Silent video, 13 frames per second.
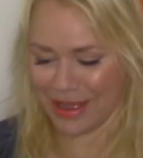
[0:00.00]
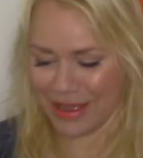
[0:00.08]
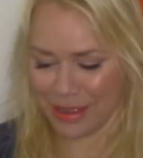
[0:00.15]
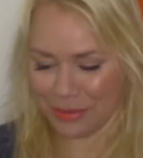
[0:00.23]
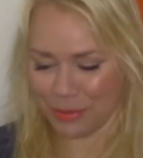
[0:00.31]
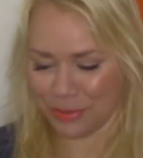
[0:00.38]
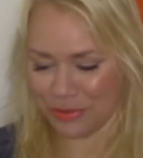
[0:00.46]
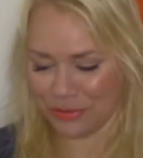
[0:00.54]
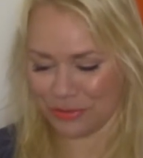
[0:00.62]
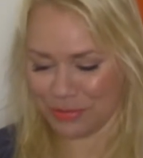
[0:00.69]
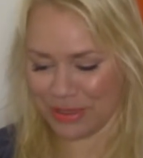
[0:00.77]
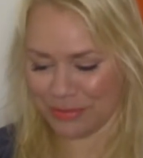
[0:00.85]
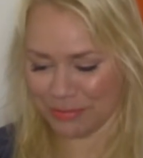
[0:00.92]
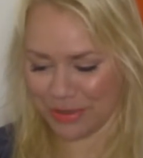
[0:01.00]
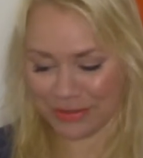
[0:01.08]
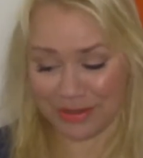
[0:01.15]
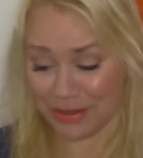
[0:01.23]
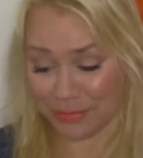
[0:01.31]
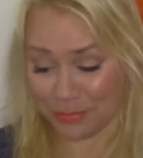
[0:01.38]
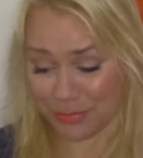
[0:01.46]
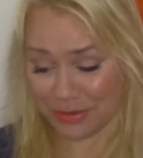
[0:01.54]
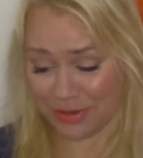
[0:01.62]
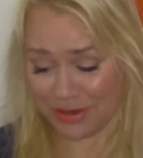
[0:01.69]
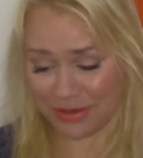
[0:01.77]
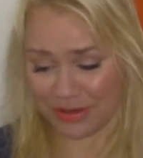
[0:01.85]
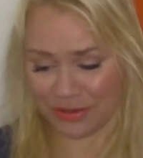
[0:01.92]
I wanted to paint my nails, but
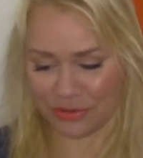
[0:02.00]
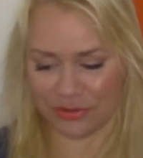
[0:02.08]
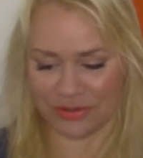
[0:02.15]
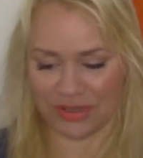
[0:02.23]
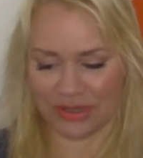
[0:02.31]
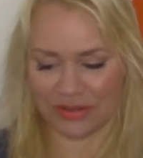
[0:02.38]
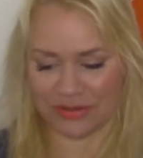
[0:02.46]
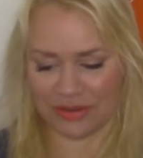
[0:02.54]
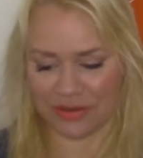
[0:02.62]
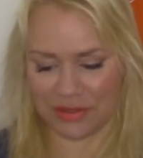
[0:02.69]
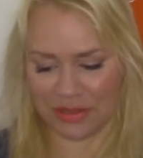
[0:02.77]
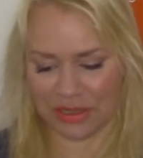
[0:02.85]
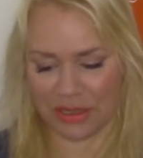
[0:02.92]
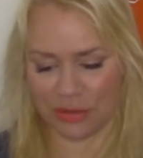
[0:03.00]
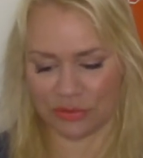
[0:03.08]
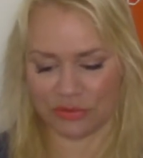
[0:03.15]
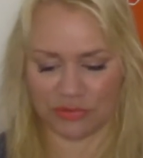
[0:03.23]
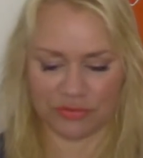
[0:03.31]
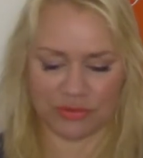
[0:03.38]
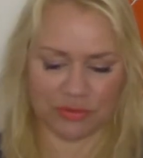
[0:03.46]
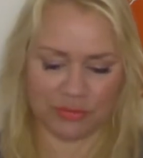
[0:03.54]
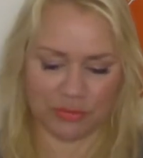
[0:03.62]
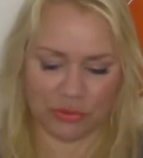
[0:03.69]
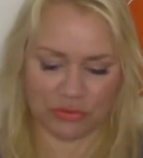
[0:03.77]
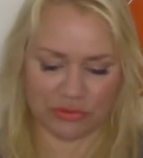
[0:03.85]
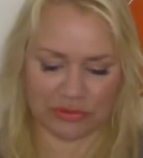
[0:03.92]
I couldn't get anything out of the
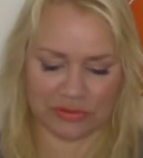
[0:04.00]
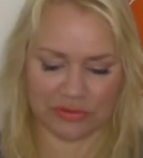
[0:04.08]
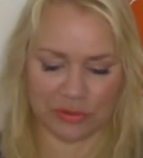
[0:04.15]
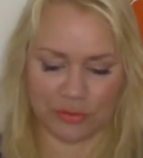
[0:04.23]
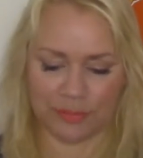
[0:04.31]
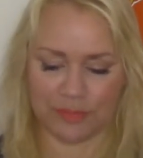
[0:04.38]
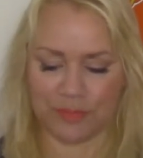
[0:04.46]
bottle, so